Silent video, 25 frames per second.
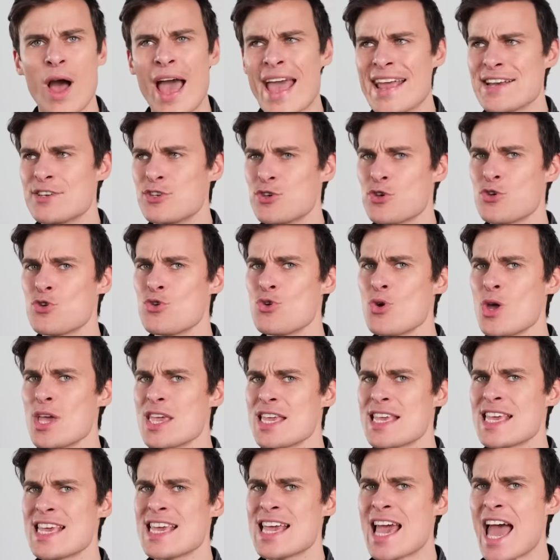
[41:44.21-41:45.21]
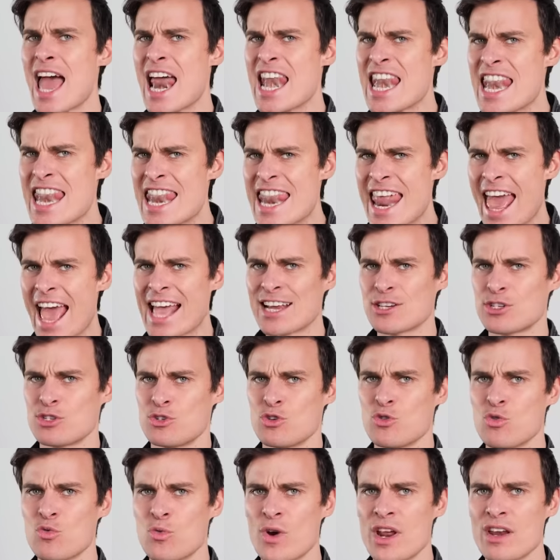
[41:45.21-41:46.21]
a 2-year
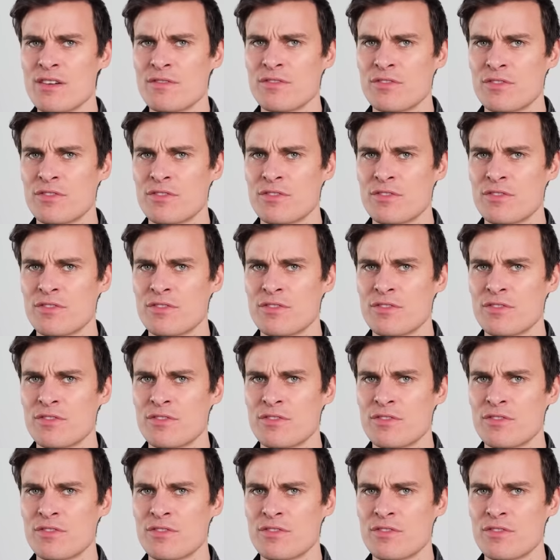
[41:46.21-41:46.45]
national rent